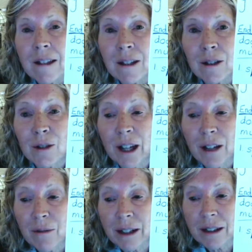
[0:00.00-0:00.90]
So go ahead
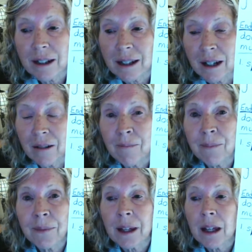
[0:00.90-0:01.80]
and write that down.
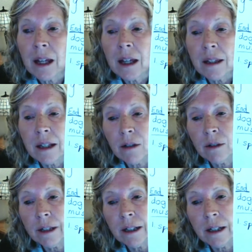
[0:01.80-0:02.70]
Then you
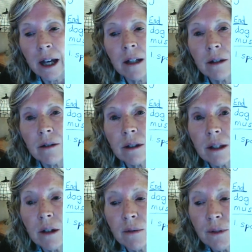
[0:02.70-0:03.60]
need to ask
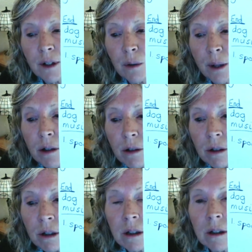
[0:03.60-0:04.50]
yourself the
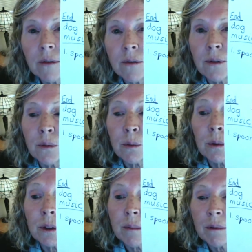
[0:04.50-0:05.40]
question for rule
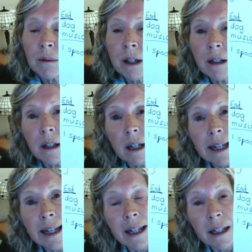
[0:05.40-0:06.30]
number 1.
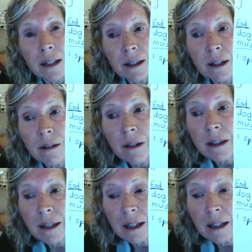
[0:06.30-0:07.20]
Is there a
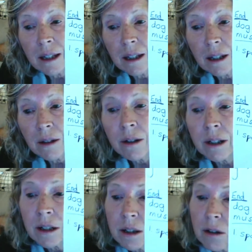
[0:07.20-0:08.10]
C or
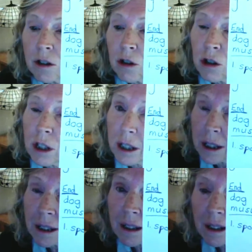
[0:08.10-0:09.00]
is there a
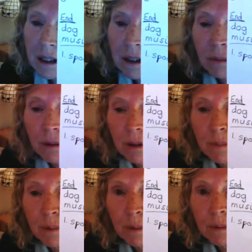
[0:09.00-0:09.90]
G in the word
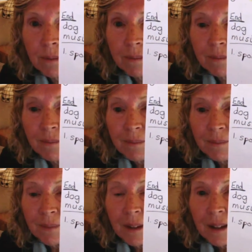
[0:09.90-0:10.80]
spoon?
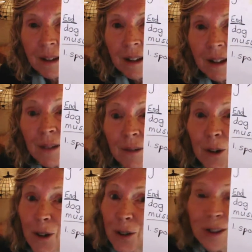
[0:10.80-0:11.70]
And of
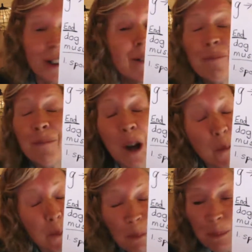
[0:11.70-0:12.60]
course you'll say, no,
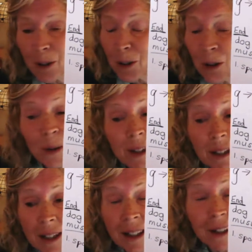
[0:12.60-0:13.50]
there's no
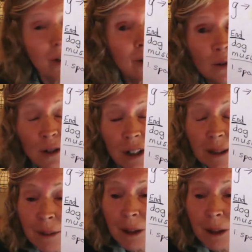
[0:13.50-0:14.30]
C, there's no G.